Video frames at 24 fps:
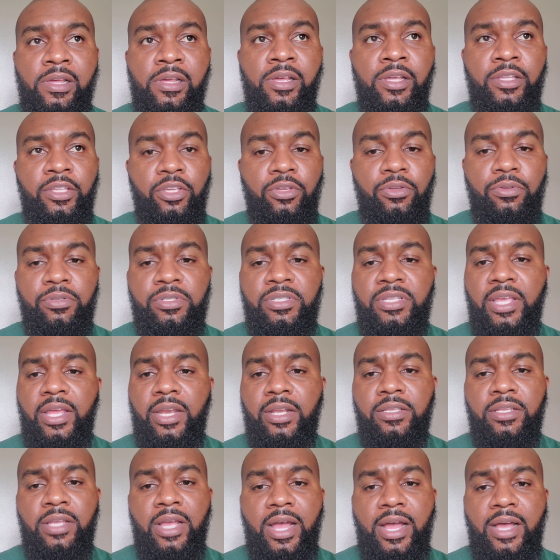Use
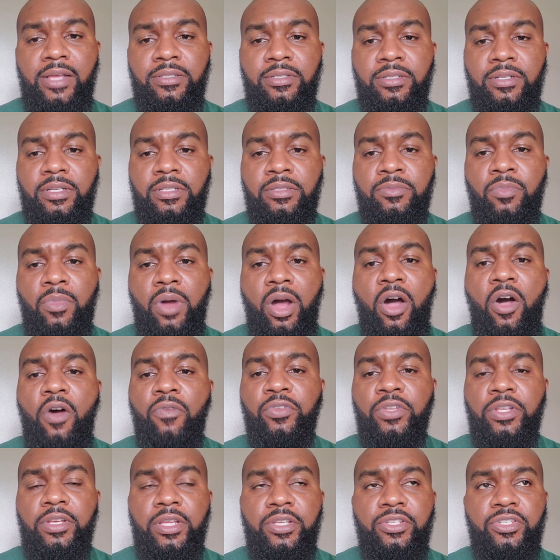sanitizer as
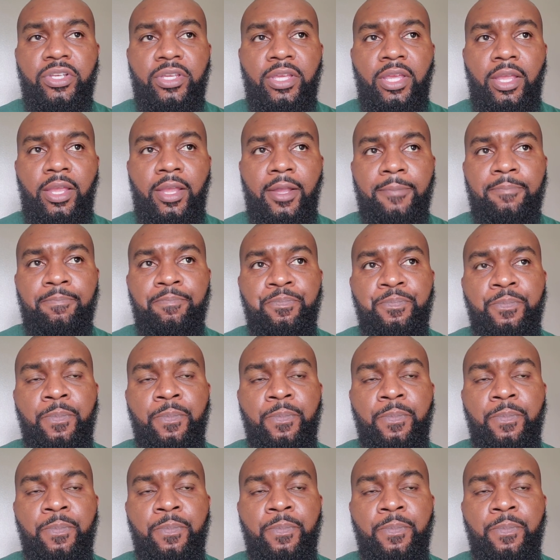often as you can.